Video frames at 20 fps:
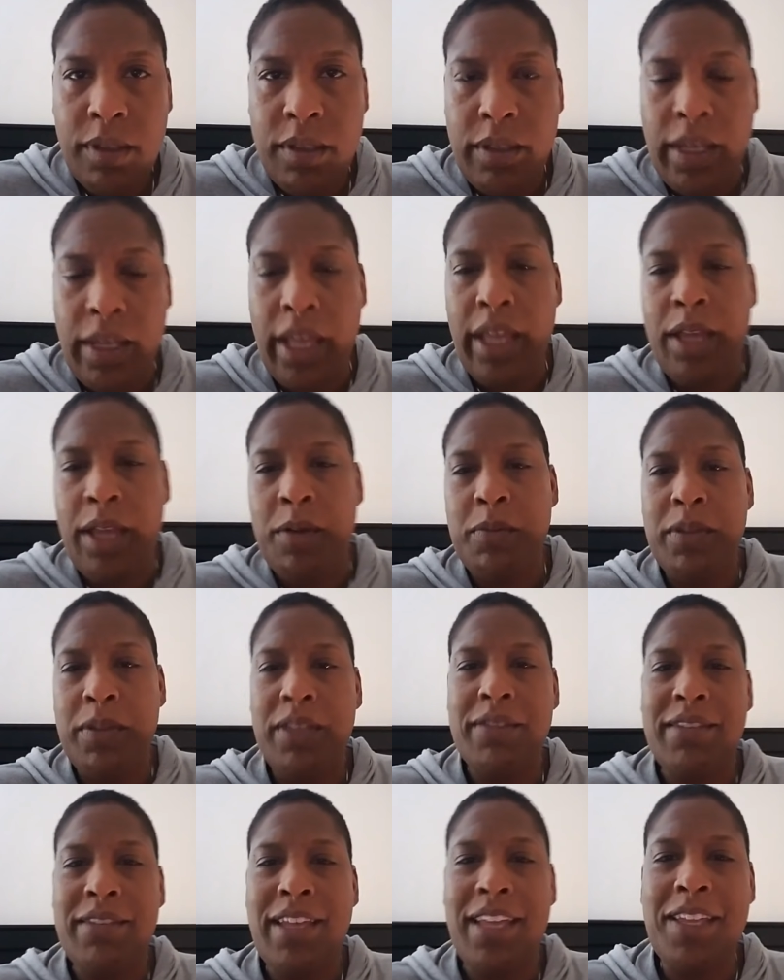Damn,
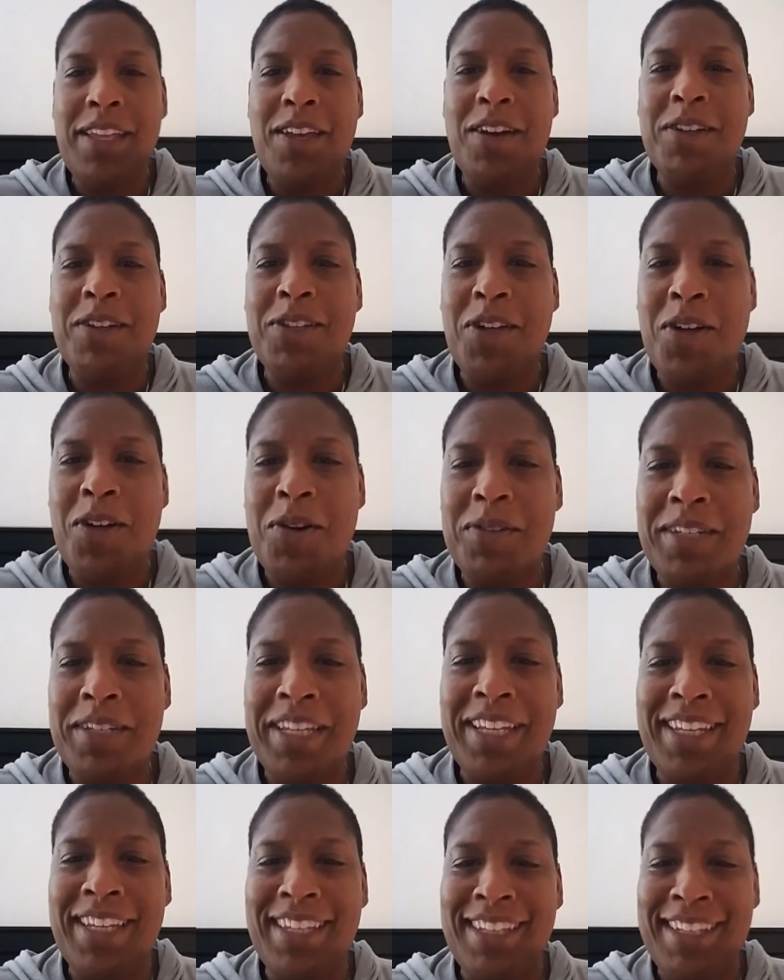didn't take y'all long,
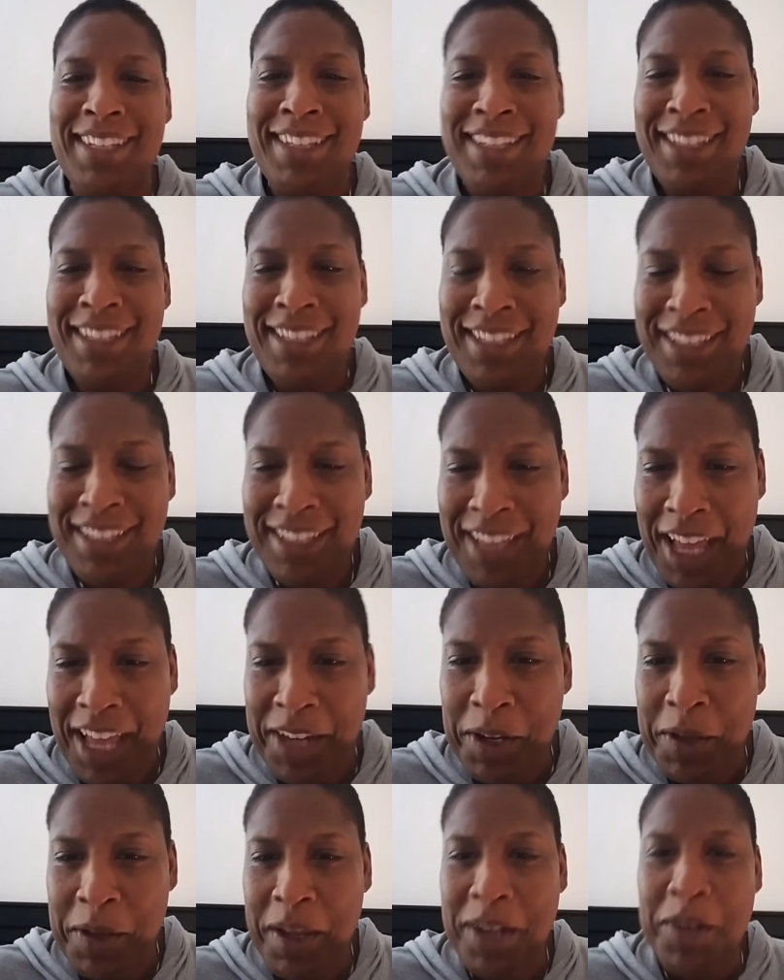did it? I
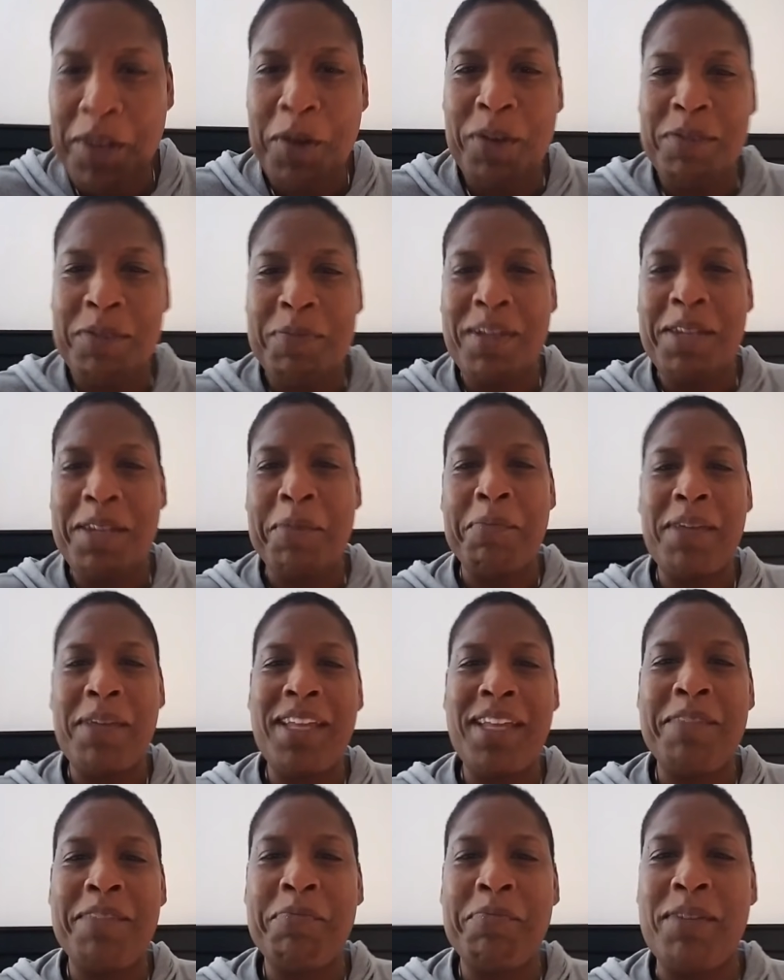know it's been a
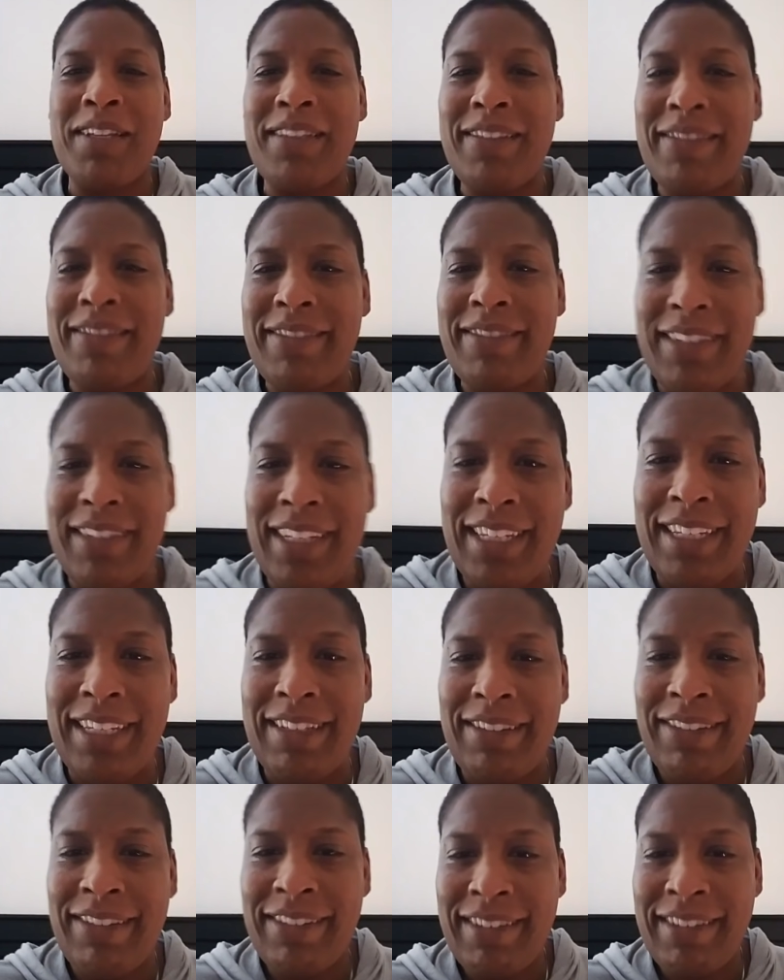minute, but
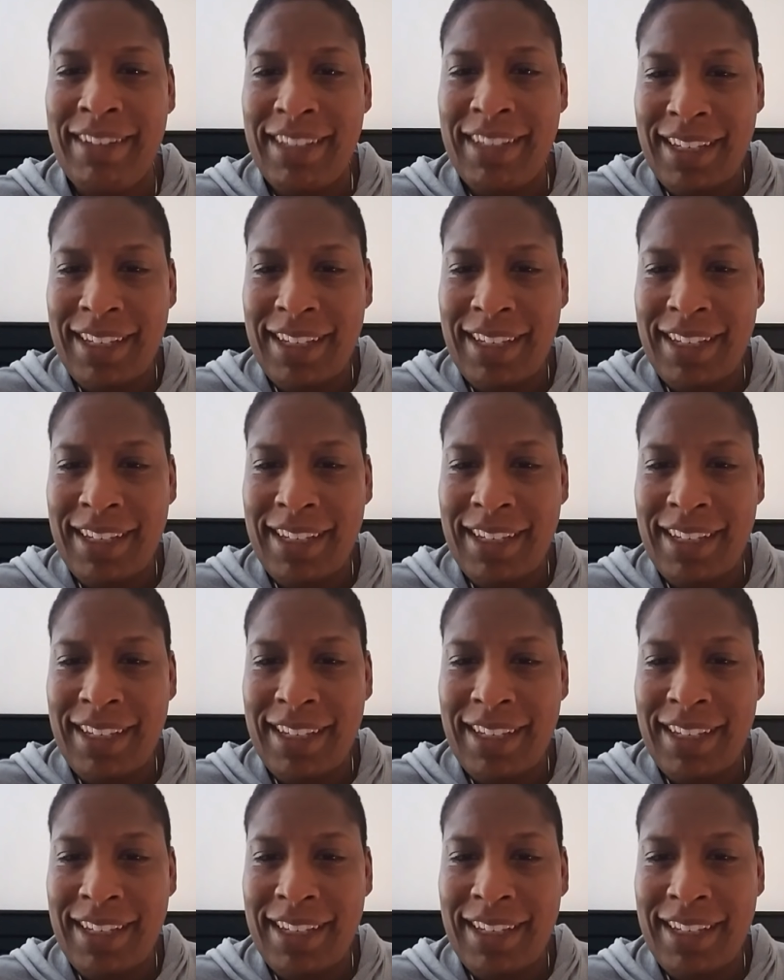sheesh.